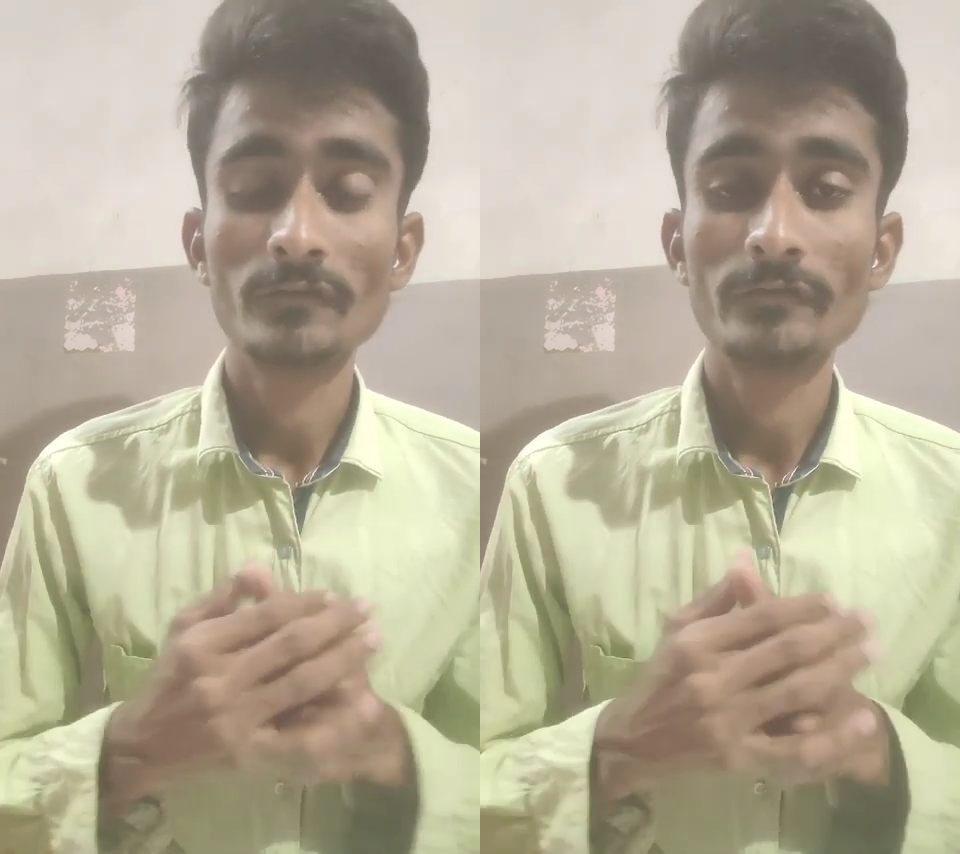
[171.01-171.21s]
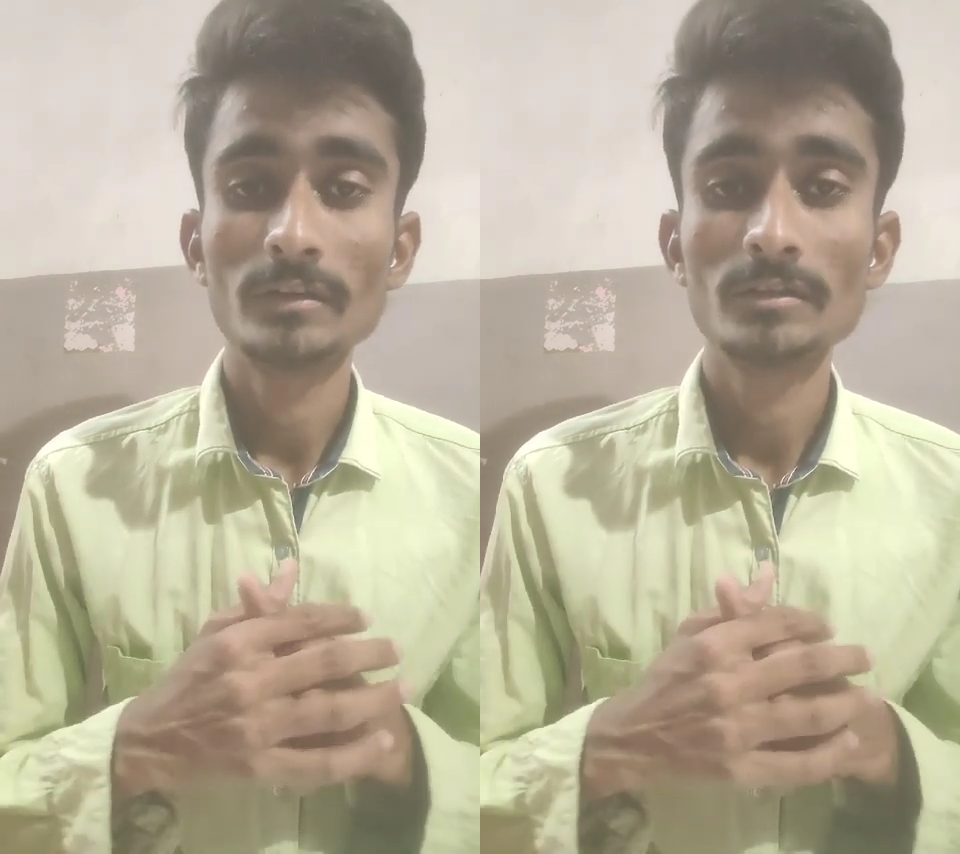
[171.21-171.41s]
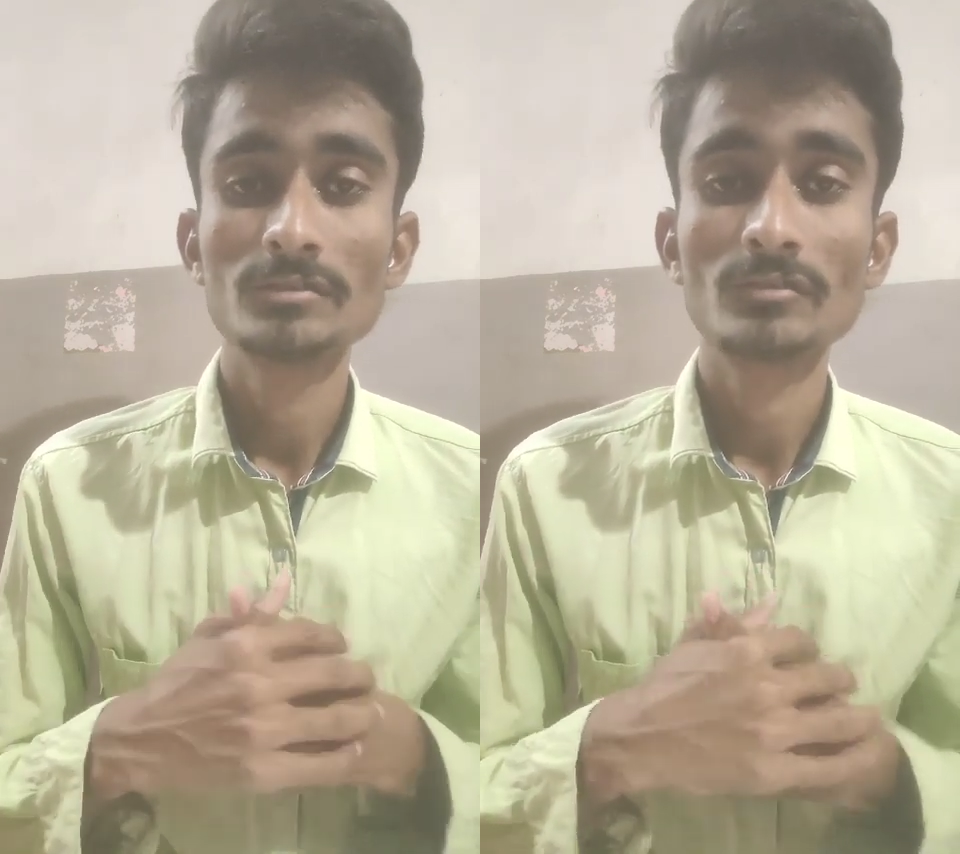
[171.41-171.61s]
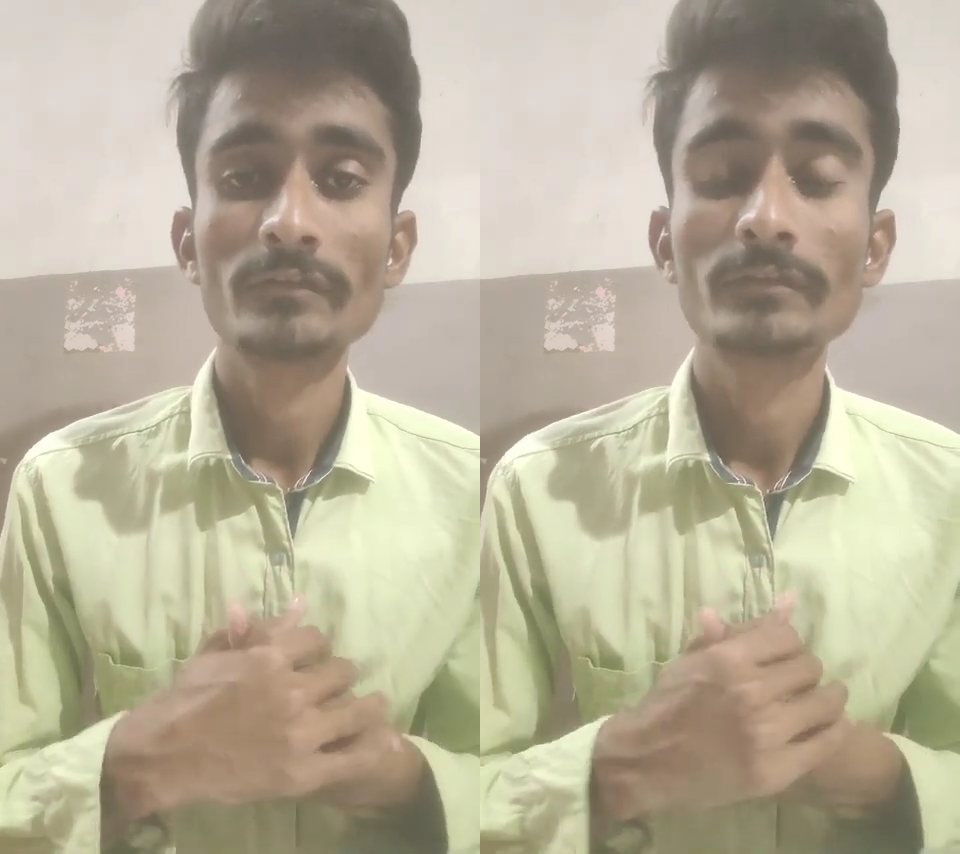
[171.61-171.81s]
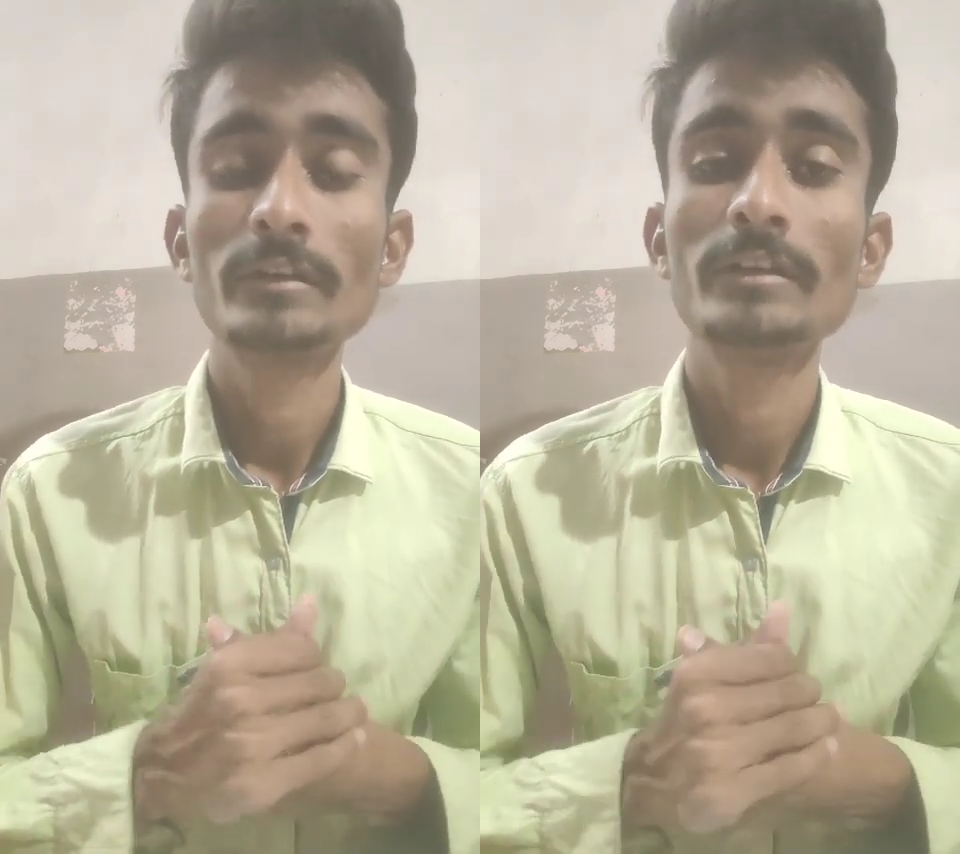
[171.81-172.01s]
phases
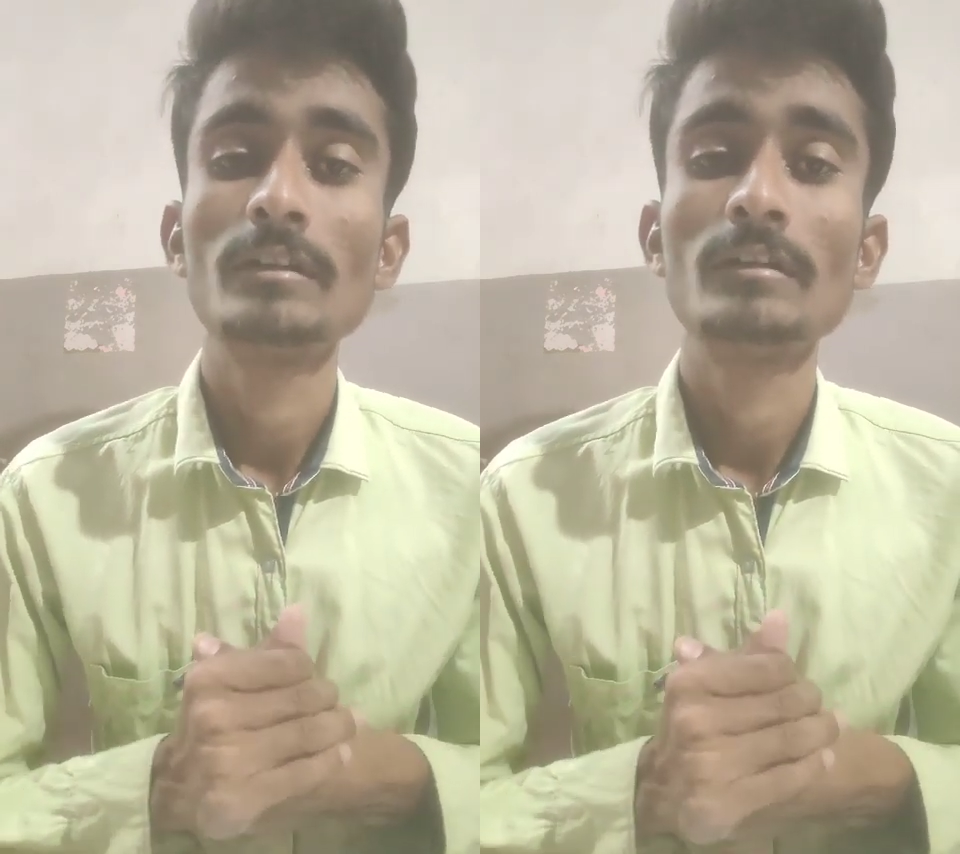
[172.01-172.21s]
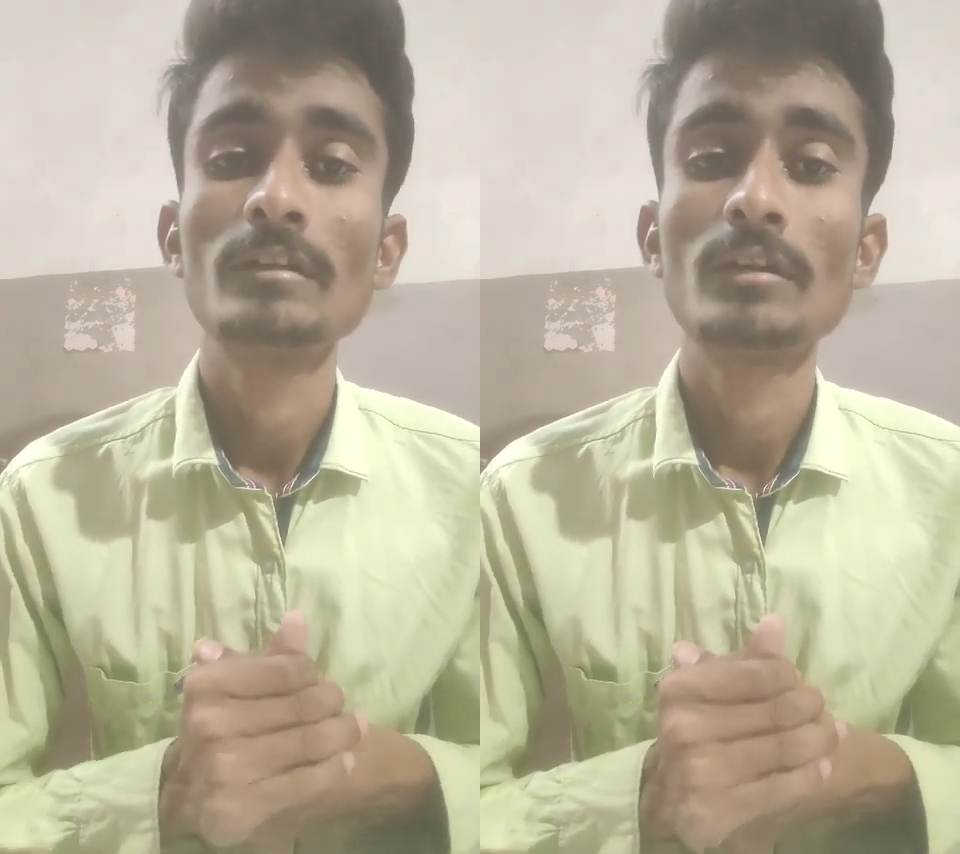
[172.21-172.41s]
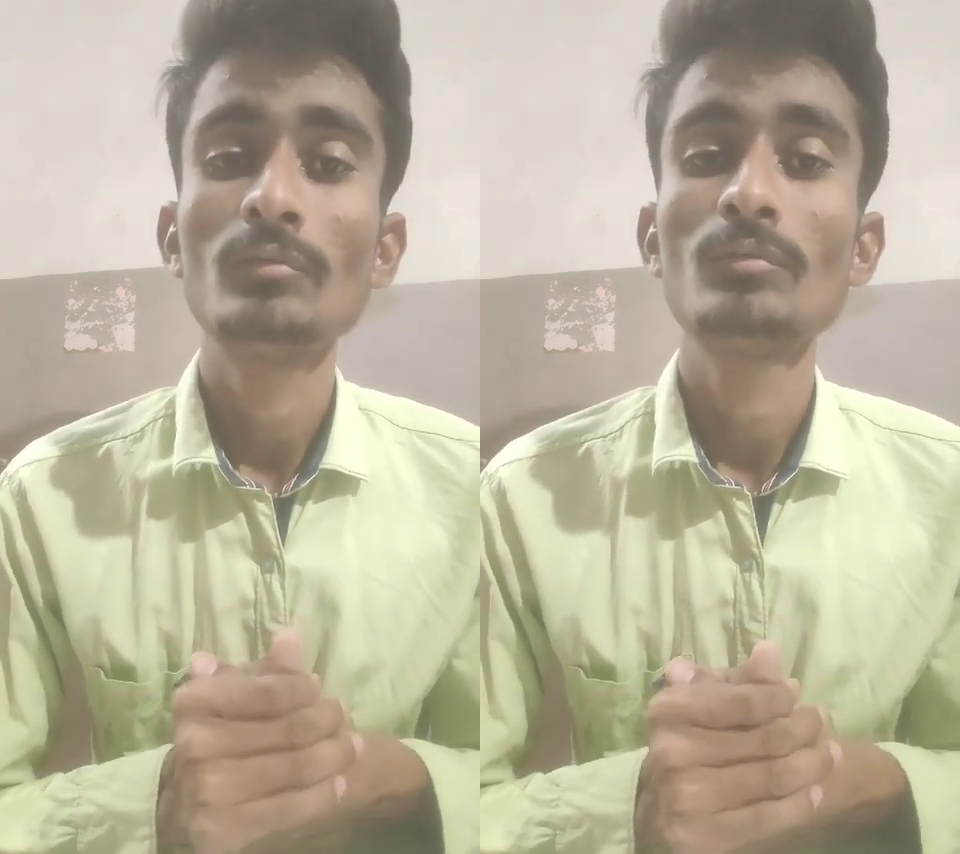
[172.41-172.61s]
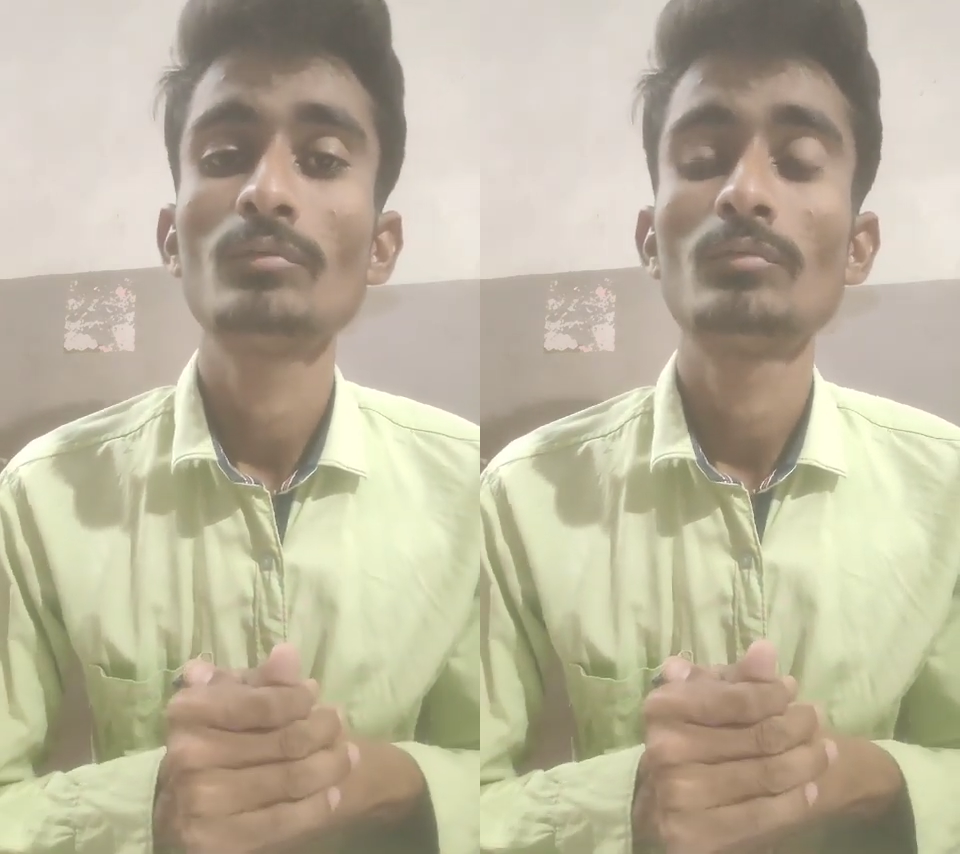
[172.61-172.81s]
of now